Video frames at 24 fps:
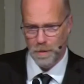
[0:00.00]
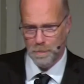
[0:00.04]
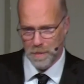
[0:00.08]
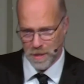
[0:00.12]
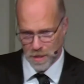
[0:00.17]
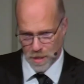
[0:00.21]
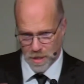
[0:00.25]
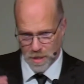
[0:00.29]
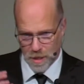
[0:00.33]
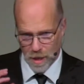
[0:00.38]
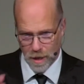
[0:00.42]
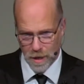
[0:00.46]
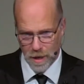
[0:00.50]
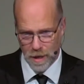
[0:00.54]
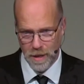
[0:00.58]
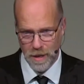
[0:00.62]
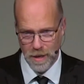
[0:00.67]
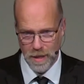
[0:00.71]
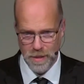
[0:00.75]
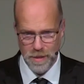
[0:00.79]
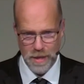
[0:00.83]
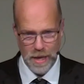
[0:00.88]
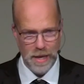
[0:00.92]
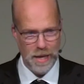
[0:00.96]
the
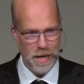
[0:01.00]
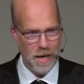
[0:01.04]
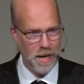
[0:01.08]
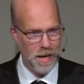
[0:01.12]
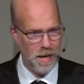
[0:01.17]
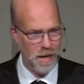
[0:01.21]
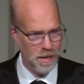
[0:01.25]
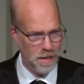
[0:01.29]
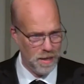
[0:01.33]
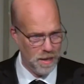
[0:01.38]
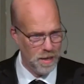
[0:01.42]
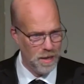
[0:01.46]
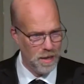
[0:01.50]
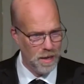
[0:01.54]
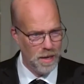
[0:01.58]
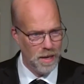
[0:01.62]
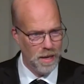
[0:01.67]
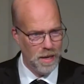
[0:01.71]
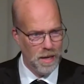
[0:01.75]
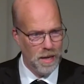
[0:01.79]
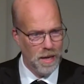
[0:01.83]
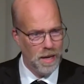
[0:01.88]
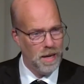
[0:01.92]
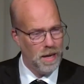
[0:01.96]
start, they had
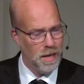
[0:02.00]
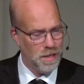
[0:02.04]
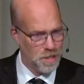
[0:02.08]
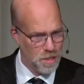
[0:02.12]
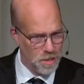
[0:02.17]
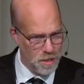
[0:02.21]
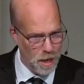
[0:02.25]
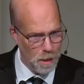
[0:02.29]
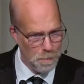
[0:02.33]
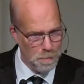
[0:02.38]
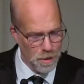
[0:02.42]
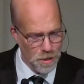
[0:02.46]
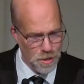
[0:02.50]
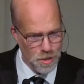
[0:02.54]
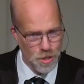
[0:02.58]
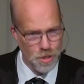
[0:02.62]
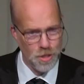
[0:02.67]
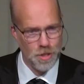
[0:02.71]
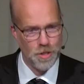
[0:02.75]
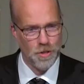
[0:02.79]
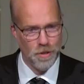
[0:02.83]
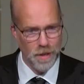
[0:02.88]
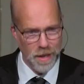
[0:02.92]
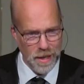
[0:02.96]
a stubborn
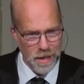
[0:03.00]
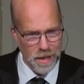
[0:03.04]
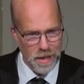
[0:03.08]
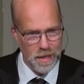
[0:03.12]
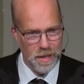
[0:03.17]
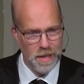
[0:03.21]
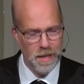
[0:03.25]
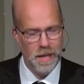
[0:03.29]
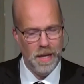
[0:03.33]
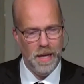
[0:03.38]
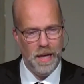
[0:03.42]
streak